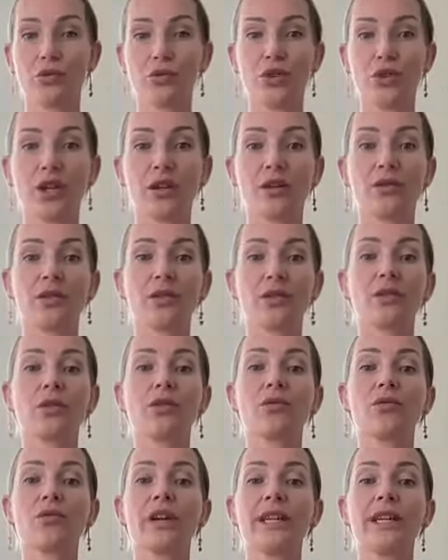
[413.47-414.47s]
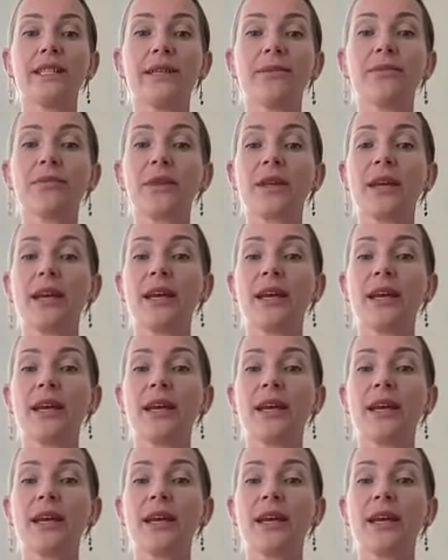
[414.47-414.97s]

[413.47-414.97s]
to chakras already,